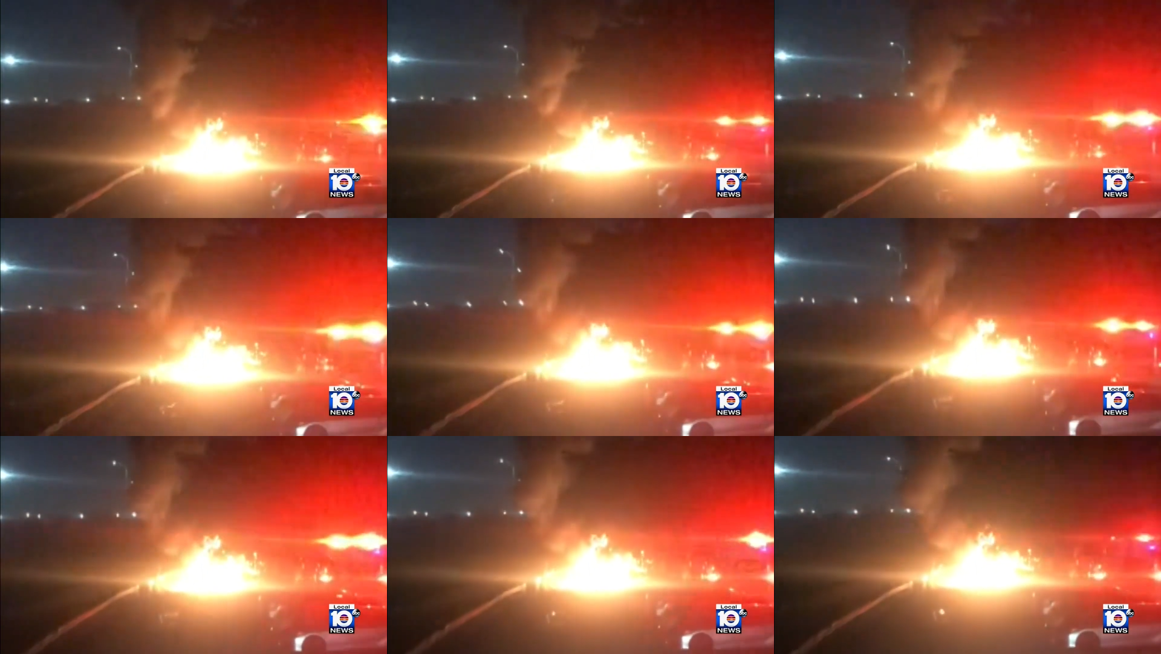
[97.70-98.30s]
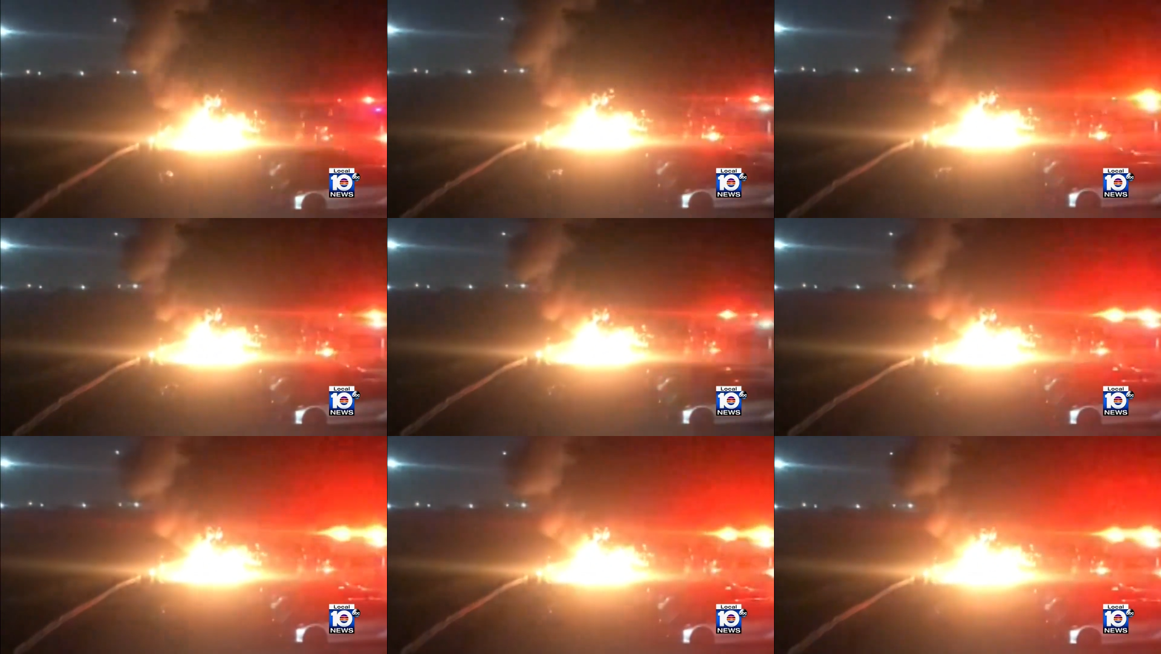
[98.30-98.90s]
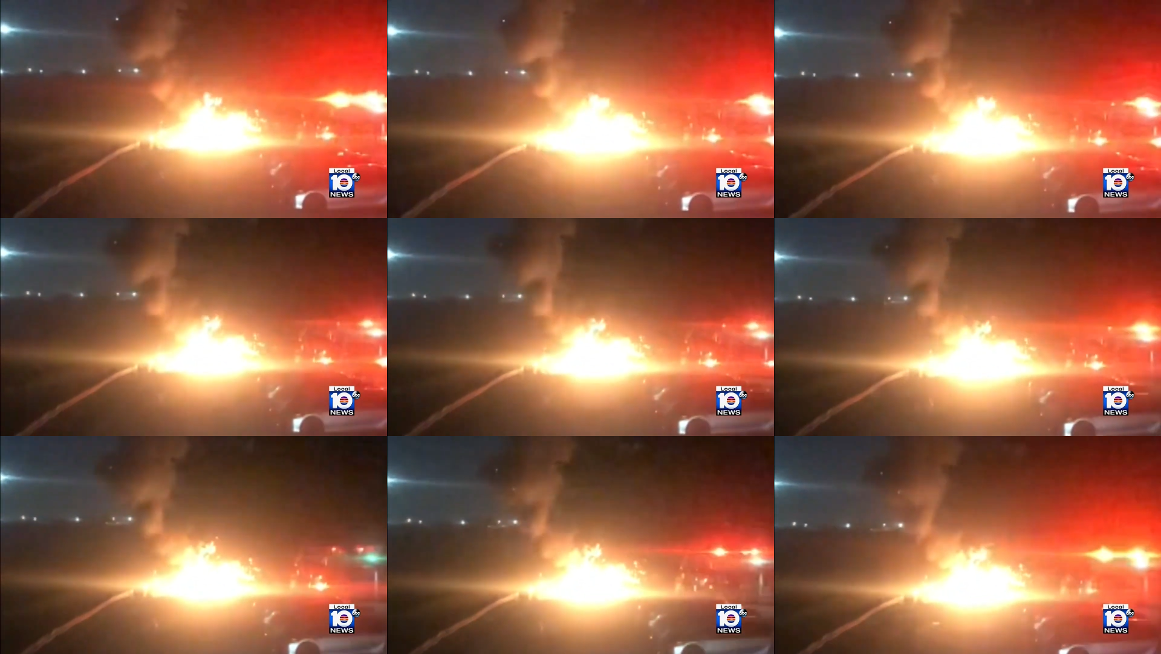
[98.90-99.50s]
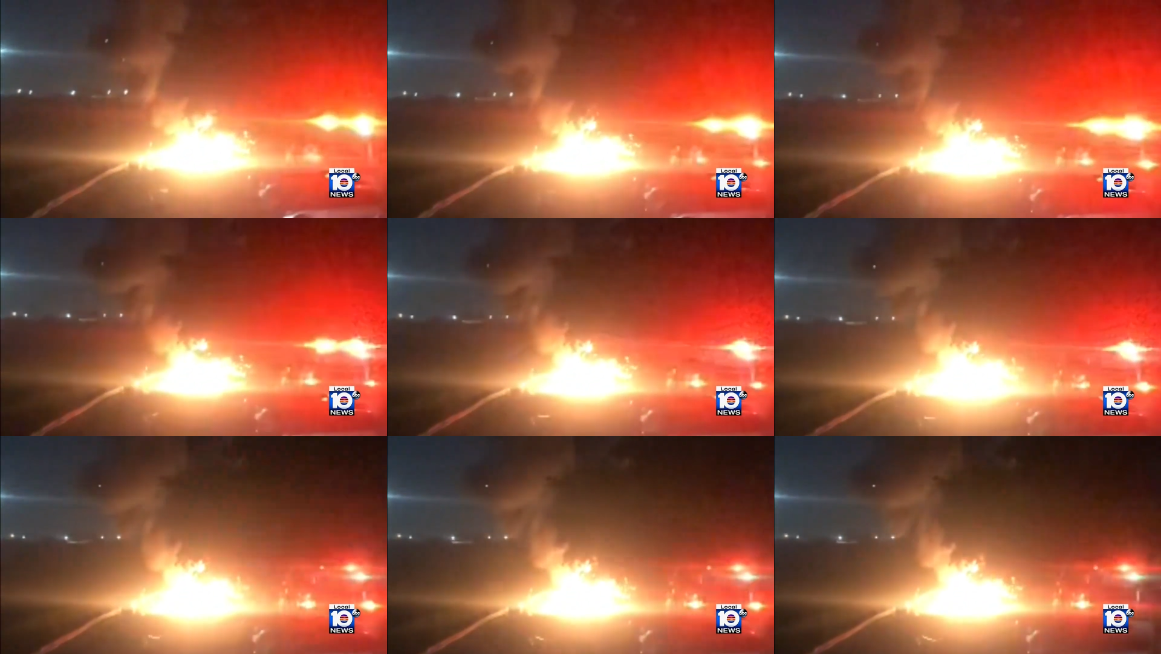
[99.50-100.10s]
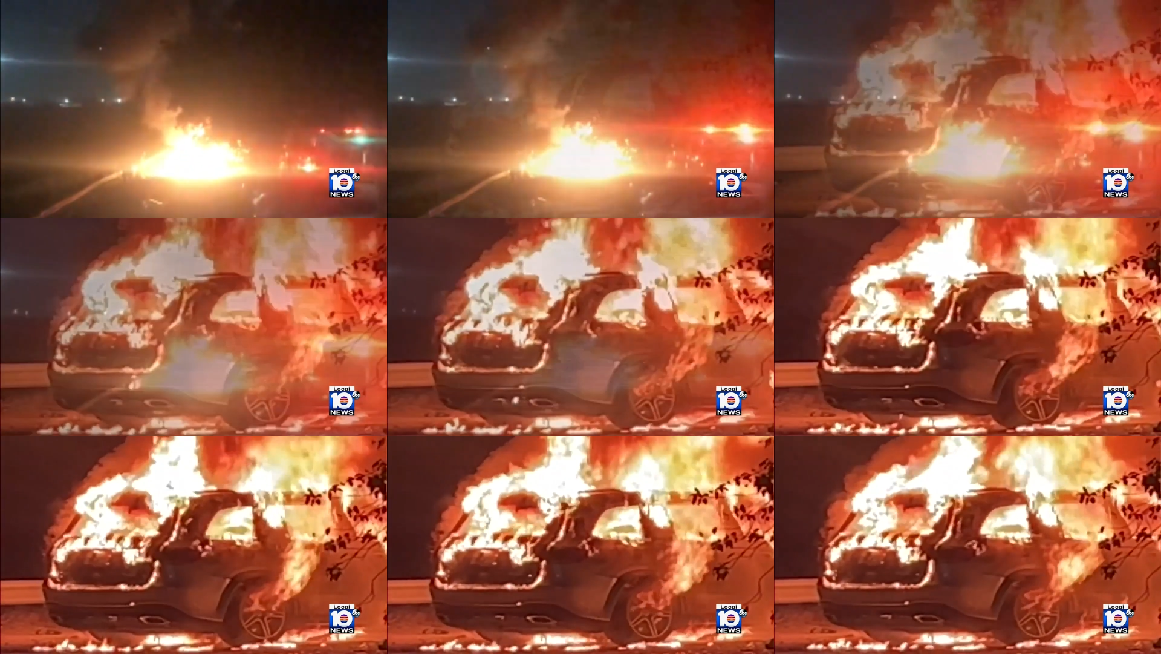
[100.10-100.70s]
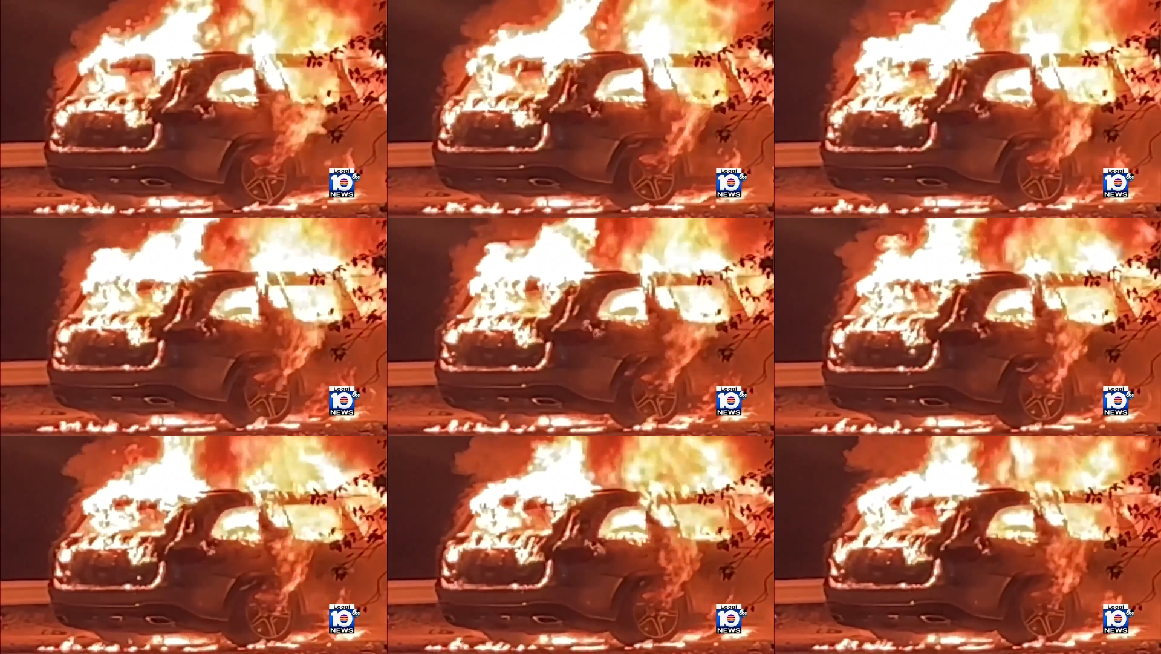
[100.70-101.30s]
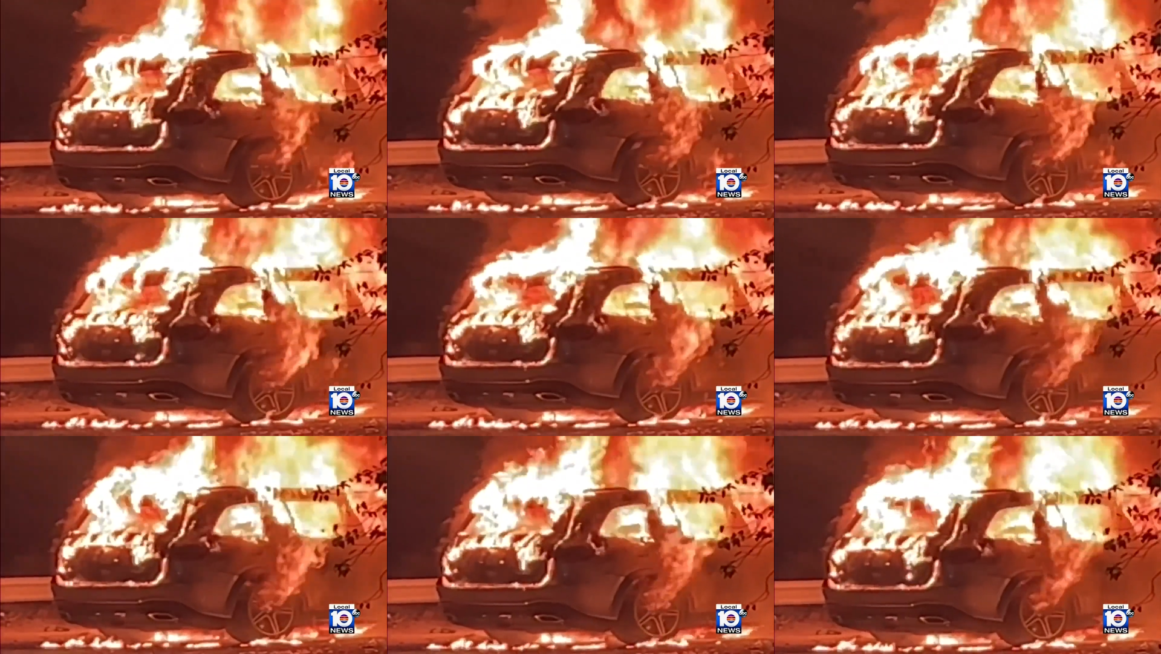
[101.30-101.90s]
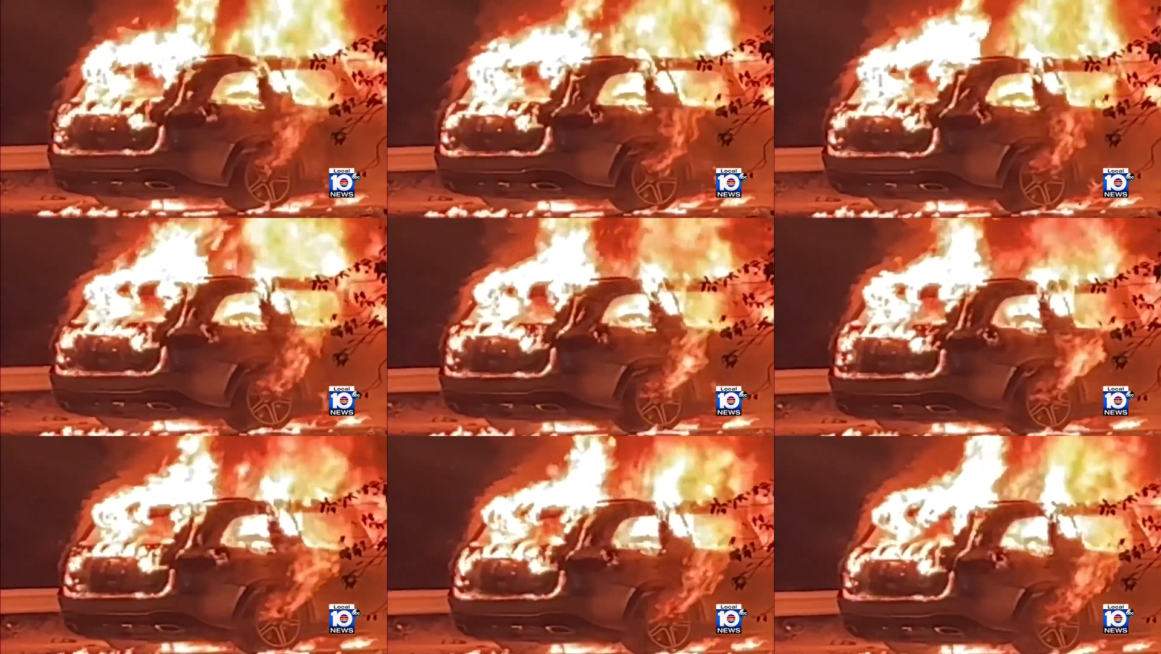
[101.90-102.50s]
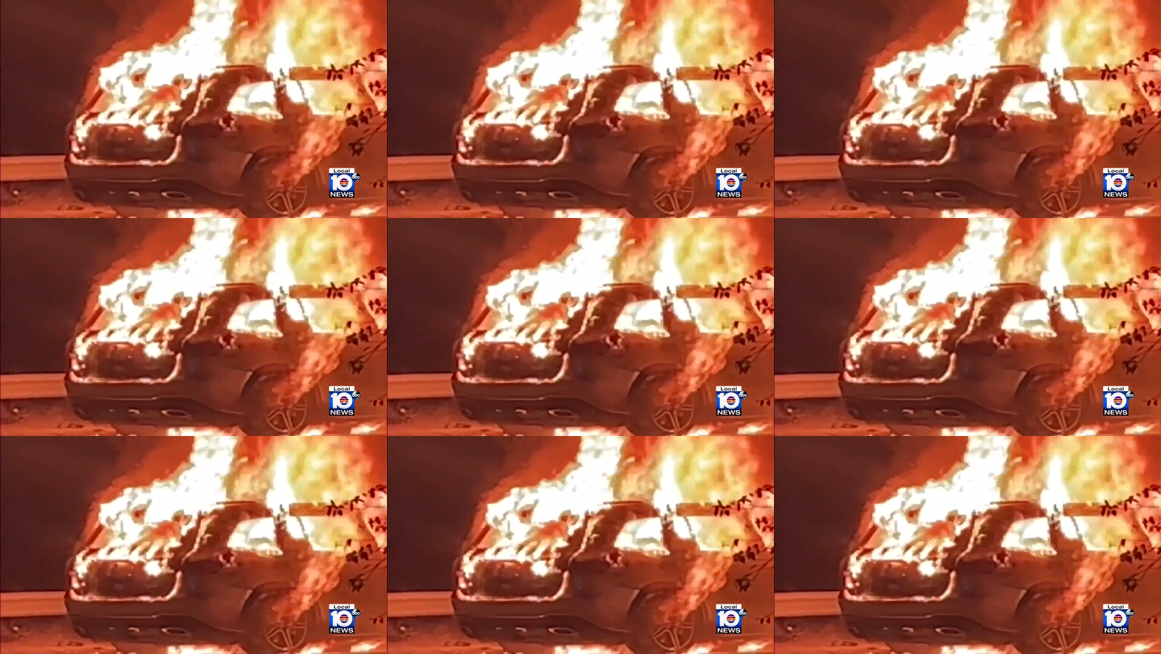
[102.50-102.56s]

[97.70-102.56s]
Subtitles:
Nobody's mouth can be seen.